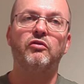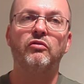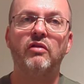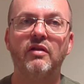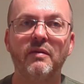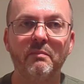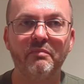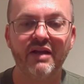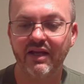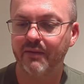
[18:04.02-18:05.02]
we'll
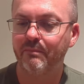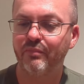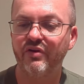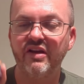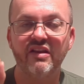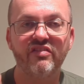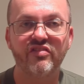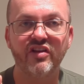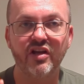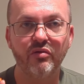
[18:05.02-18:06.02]
be putting
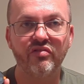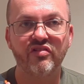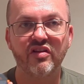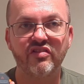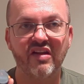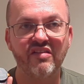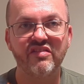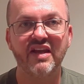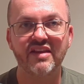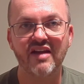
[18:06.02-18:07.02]
this to use,
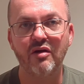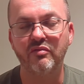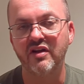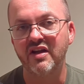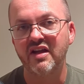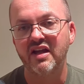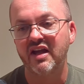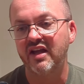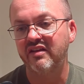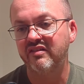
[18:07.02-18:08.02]
testing it out,
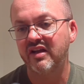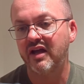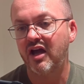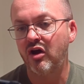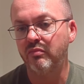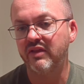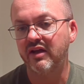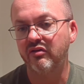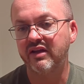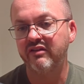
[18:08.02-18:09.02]
and I
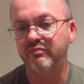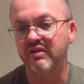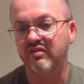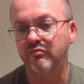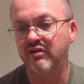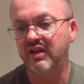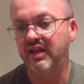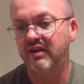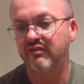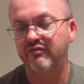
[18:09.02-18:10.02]
hope that it'll give me some
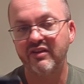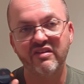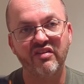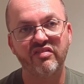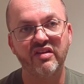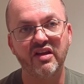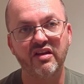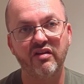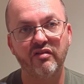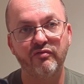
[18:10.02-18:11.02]
really
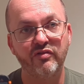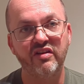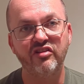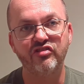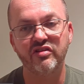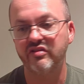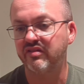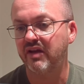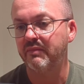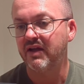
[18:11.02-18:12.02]
fantastic footage,
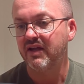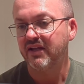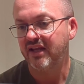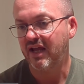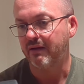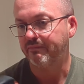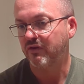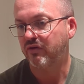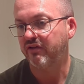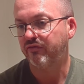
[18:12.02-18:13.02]
and yeah,
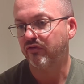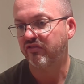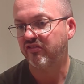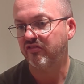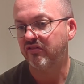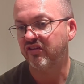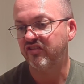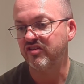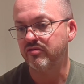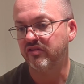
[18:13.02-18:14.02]
looking forward to
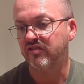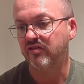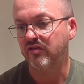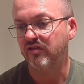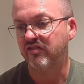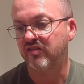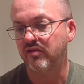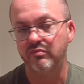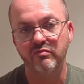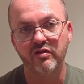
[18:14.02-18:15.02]
continuing
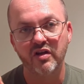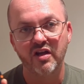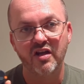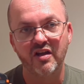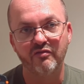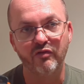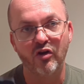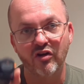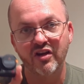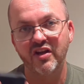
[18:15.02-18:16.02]
to
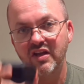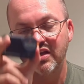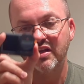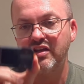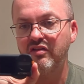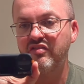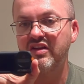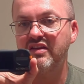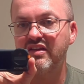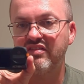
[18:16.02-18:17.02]
vlog
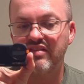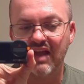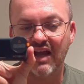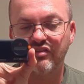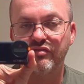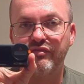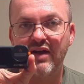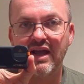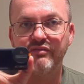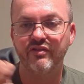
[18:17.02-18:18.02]
using this
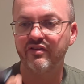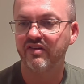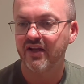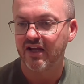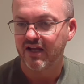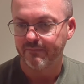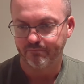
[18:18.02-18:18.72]
Action 5. And